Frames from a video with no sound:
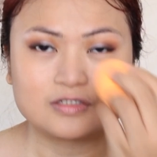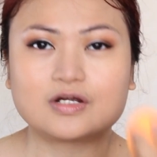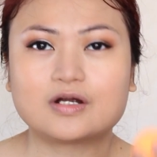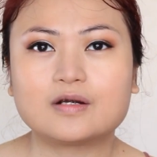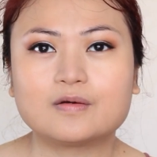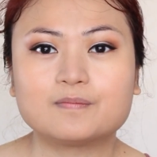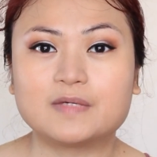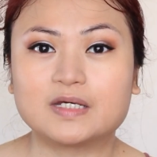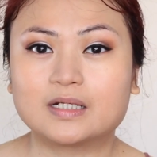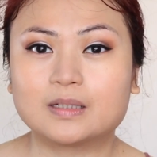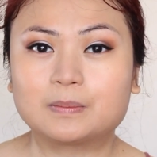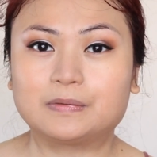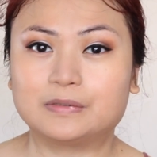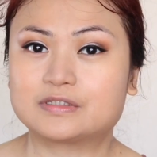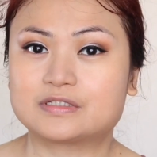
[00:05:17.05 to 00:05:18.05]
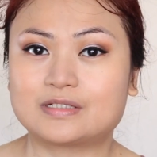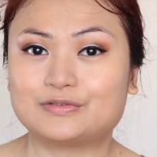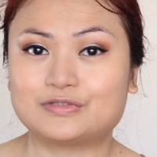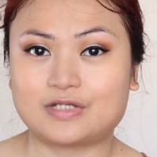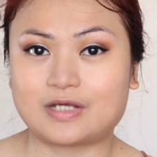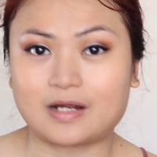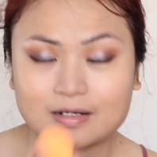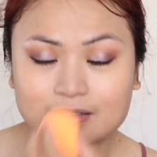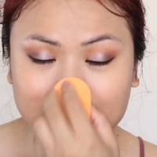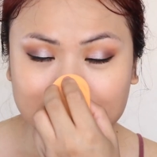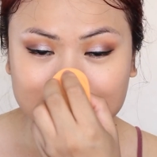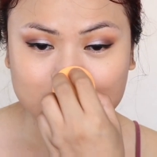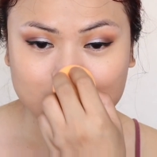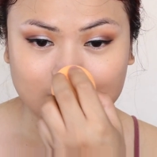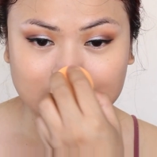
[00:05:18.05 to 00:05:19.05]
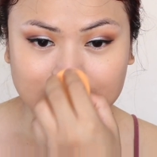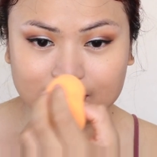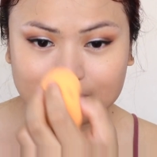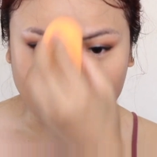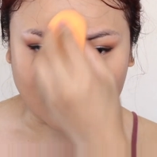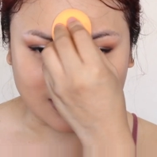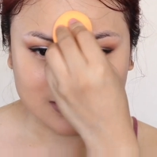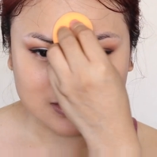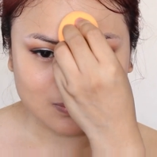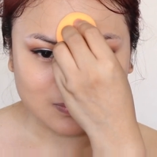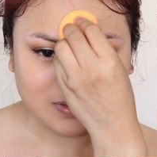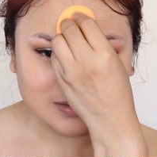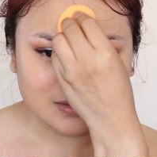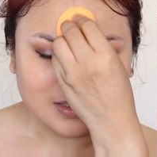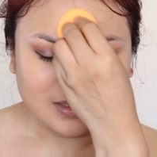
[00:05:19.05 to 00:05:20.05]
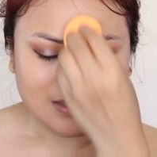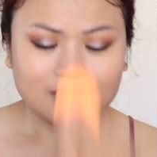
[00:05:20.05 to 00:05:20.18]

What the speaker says: There are makeup looks out there that is really nice, but